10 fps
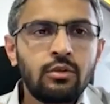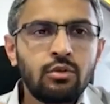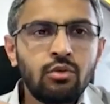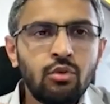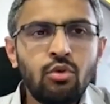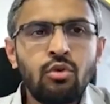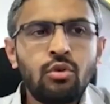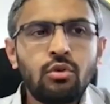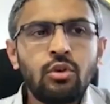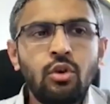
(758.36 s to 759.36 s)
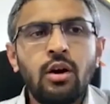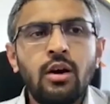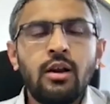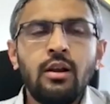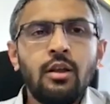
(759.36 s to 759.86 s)
to know
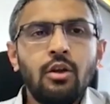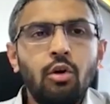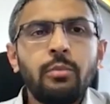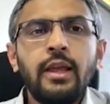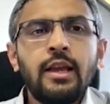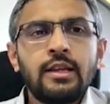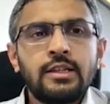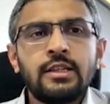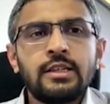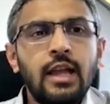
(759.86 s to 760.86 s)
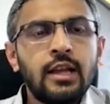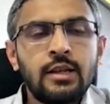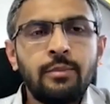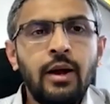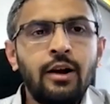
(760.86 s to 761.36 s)
your obligations
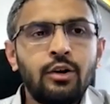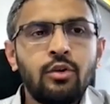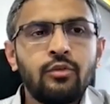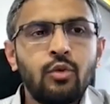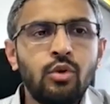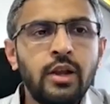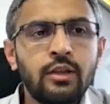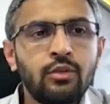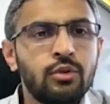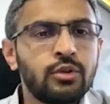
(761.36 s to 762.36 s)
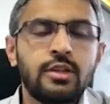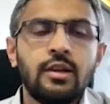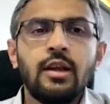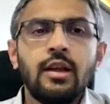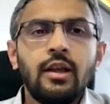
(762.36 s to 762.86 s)
as a part of holding those.